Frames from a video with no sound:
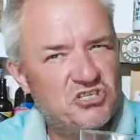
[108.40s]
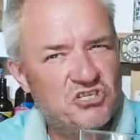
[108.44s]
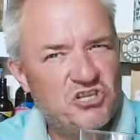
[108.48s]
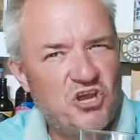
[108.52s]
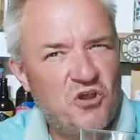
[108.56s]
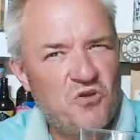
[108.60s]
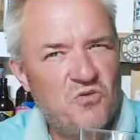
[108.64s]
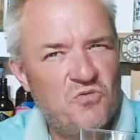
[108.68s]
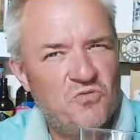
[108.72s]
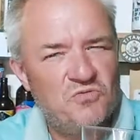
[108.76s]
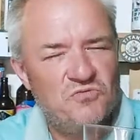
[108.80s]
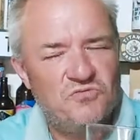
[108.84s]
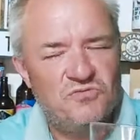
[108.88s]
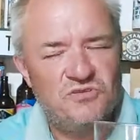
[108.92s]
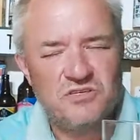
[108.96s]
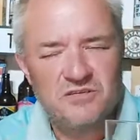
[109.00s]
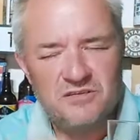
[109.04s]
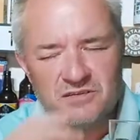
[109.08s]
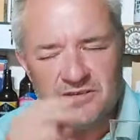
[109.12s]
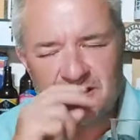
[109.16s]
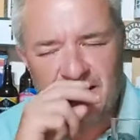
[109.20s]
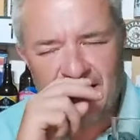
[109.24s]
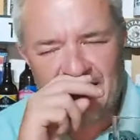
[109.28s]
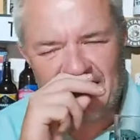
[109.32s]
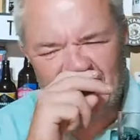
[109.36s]
nose,
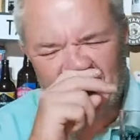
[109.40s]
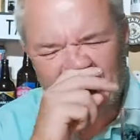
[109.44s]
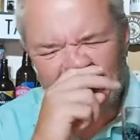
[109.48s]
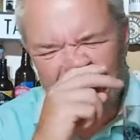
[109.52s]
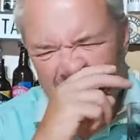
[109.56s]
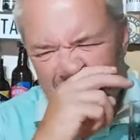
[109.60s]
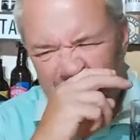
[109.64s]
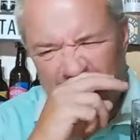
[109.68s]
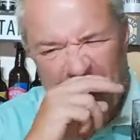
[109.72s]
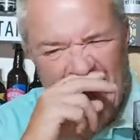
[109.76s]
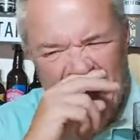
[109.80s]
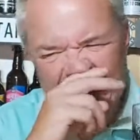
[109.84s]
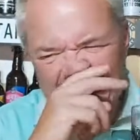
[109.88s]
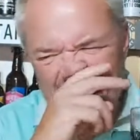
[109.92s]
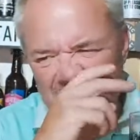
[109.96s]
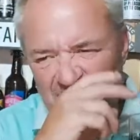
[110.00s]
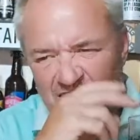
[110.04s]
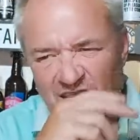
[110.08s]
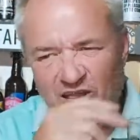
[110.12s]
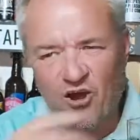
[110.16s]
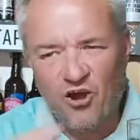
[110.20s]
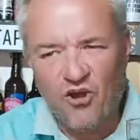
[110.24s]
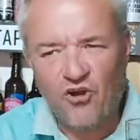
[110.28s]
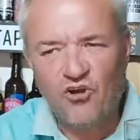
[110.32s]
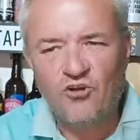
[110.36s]
like a light
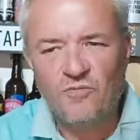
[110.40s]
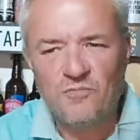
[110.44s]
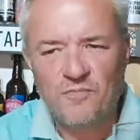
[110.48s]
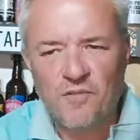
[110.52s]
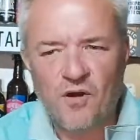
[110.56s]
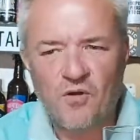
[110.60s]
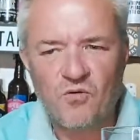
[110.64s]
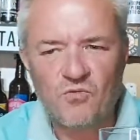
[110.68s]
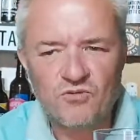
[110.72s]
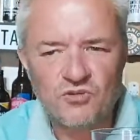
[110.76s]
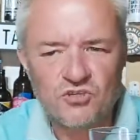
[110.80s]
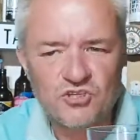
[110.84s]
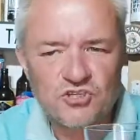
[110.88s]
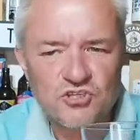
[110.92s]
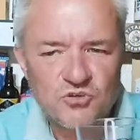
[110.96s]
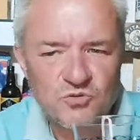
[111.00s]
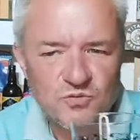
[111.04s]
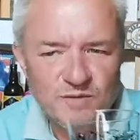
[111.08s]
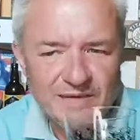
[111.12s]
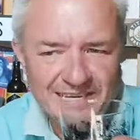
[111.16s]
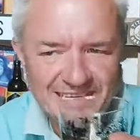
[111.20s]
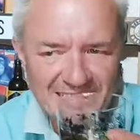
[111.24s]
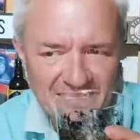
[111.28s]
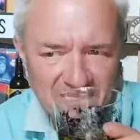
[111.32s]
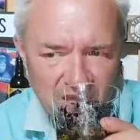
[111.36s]
lager malt
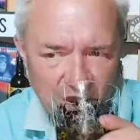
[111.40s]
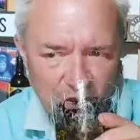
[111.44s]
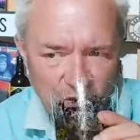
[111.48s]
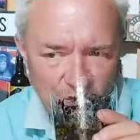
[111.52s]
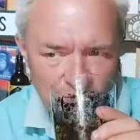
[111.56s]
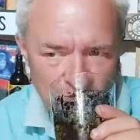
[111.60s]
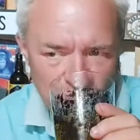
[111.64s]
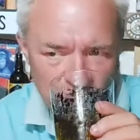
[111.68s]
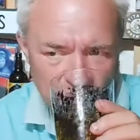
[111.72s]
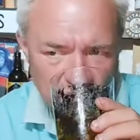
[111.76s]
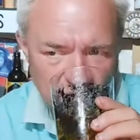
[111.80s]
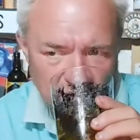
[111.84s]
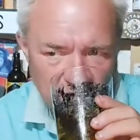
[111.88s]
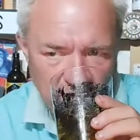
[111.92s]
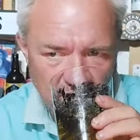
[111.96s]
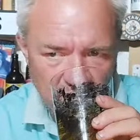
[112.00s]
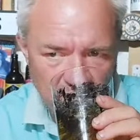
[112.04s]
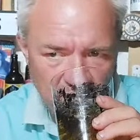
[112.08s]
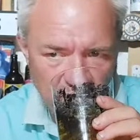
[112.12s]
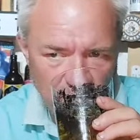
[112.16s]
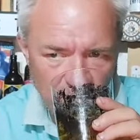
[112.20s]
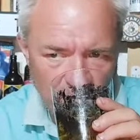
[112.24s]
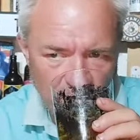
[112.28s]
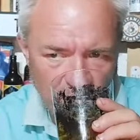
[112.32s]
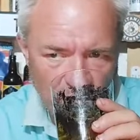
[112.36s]
sweet nose
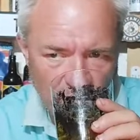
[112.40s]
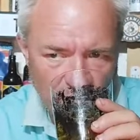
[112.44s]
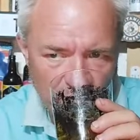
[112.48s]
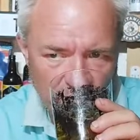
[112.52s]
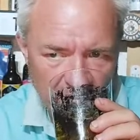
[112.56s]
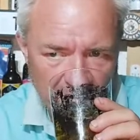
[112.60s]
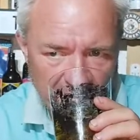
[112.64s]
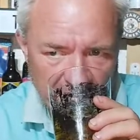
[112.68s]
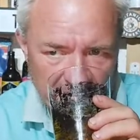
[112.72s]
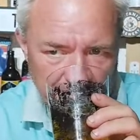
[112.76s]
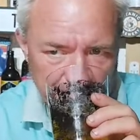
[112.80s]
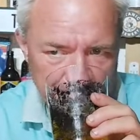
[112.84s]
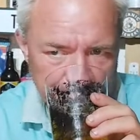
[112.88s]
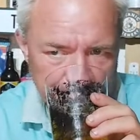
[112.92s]
coming off it.